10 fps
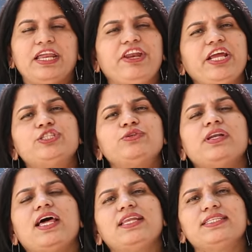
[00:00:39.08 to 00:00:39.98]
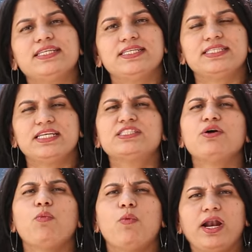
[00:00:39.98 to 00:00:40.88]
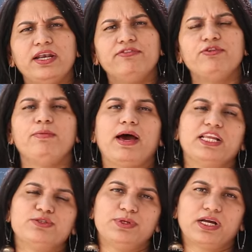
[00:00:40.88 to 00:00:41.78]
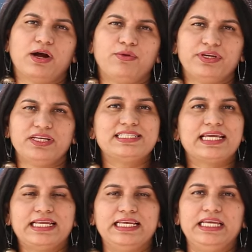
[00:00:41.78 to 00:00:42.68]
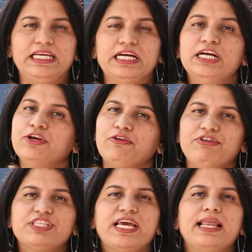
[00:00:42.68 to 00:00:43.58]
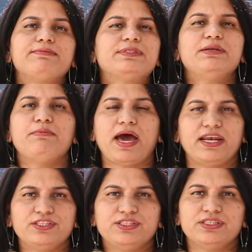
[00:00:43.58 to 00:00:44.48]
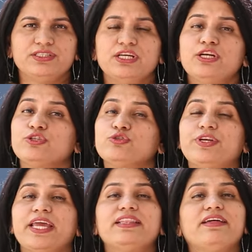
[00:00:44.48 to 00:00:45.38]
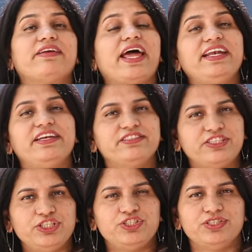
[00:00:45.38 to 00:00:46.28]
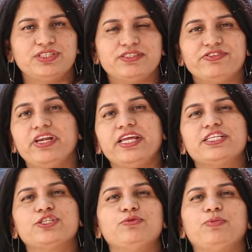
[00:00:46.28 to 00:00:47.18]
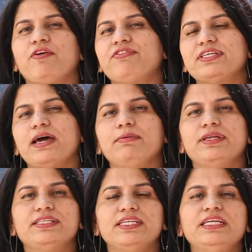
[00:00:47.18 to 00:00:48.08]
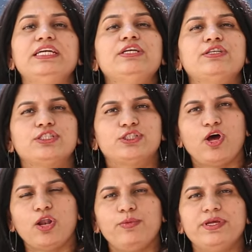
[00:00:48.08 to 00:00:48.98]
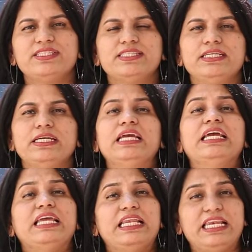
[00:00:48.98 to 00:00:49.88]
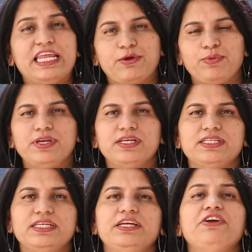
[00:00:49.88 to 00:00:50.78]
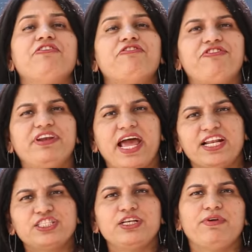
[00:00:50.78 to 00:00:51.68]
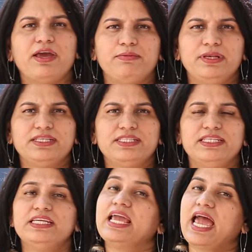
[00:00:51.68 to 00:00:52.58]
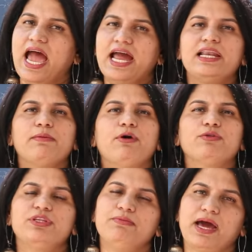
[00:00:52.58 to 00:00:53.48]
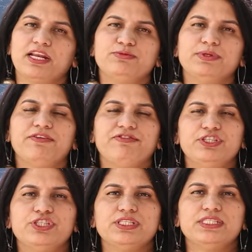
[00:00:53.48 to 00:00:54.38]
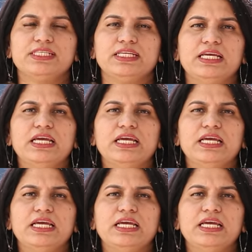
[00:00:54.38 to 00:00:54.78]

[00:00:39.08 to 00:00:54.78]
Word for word: Ratio analysis is a wonderful management accounting technique which helps the managers to take the right decisions related to profitability, solvency, liquidity, financial viability and about the management efficiency.